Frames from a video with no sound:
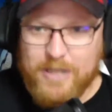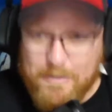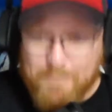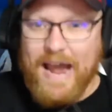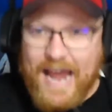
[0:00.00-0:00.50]

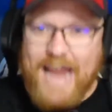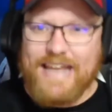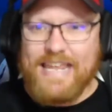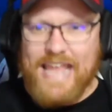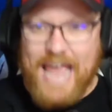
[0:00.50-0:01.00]
my
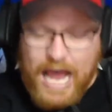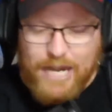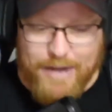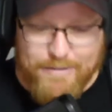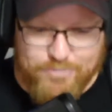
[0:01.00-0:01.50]
idea out of
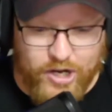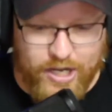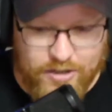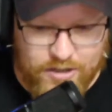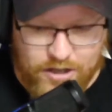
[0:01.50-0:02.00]
my
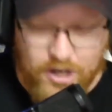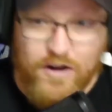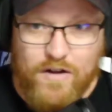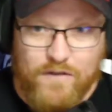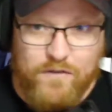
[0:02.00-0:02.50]
brain
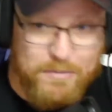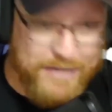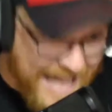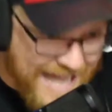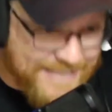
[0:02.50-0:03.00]
from
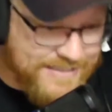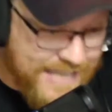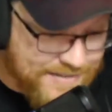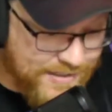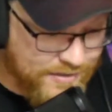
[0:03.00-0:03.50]
last
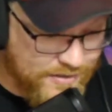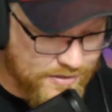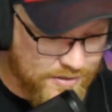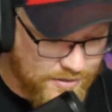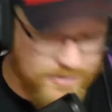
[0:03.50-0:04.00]
season.
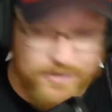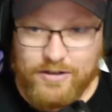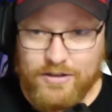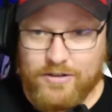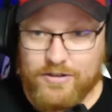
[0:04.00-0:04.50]

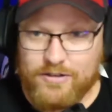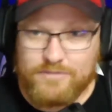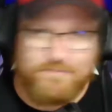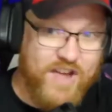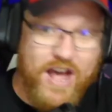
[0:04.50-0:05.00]

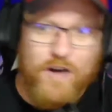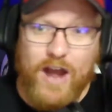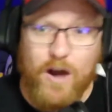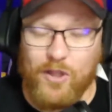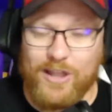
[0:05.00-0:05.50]

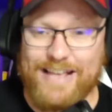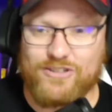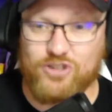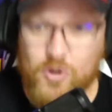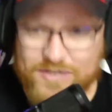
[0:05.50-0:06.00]
Hell, the last
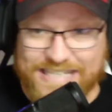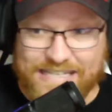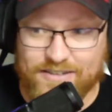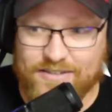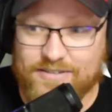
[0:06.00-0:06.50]
two
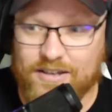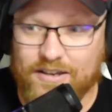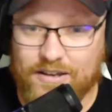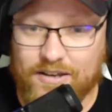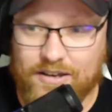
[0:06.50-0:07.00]
seasons.
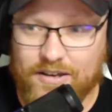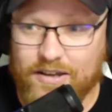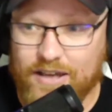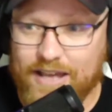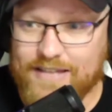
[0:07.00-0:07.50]

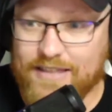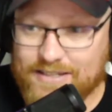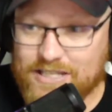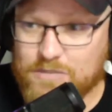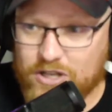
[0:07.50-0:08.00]
And said, this
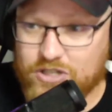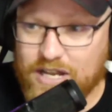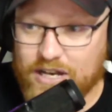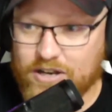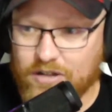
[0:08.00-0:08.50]
is what you need
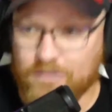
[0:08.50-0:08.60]
to do.